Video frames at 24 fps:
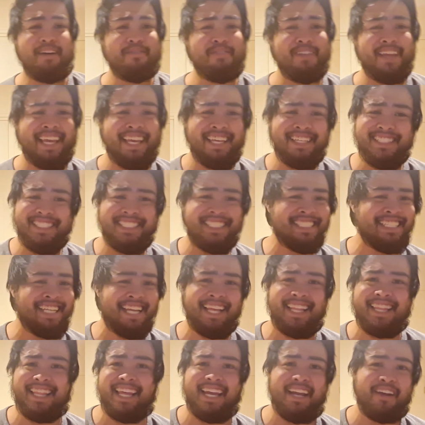He's just
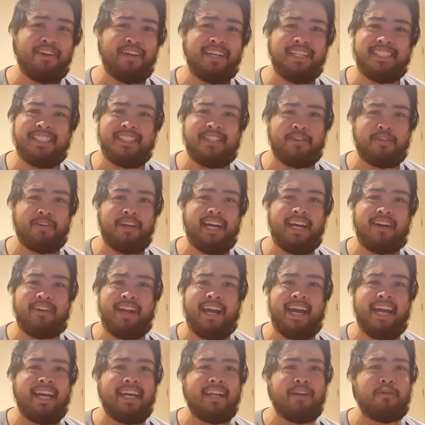hilarious
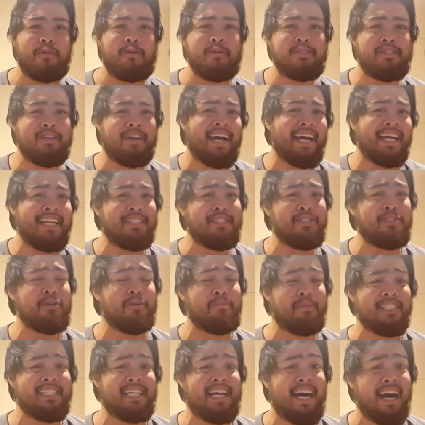throughout and also added so
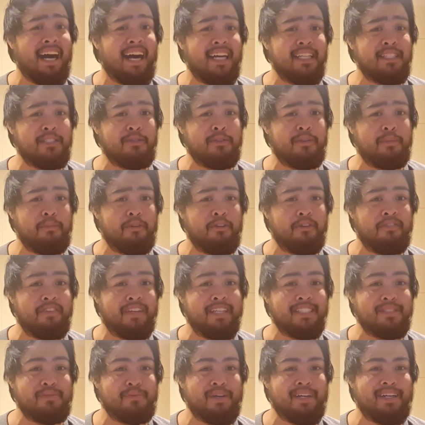much heart to the
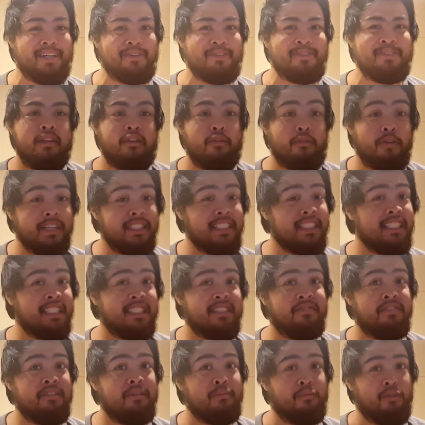movie as well. The reason
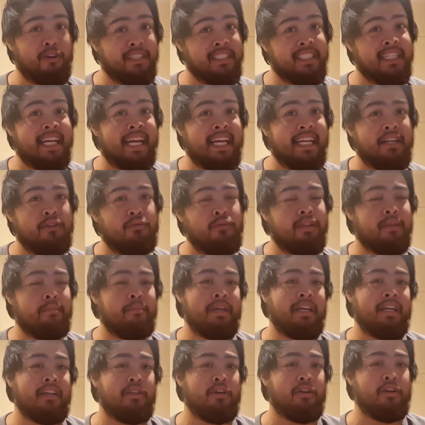this film resonated with
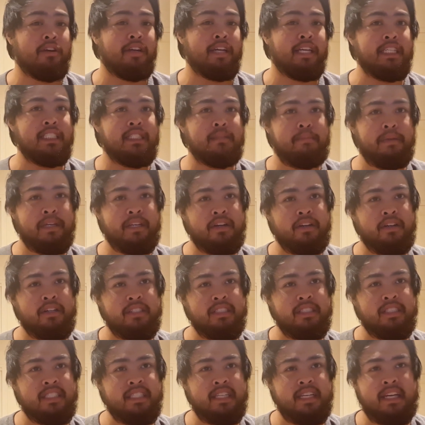me though is
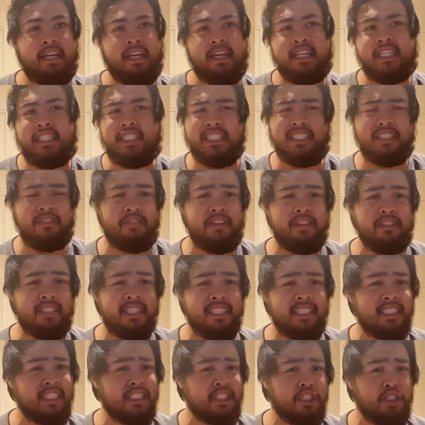because it just feels
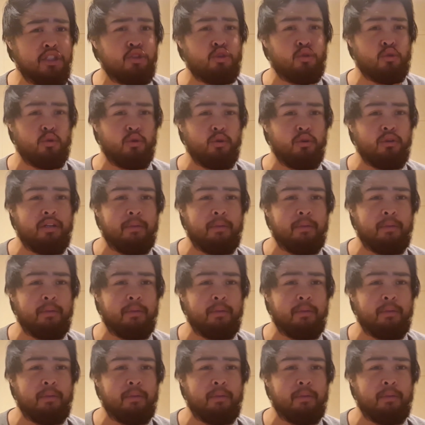like such a true